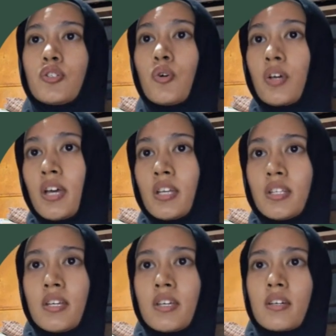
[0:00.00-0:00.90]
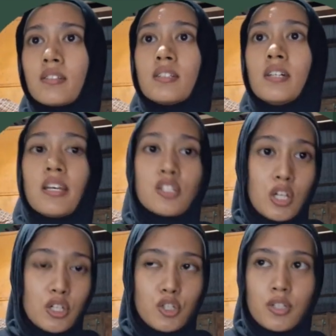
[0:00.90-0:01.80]
showcasing the
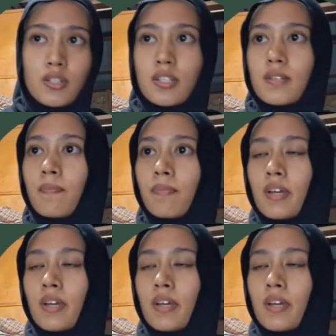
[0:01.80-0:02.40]
attractions.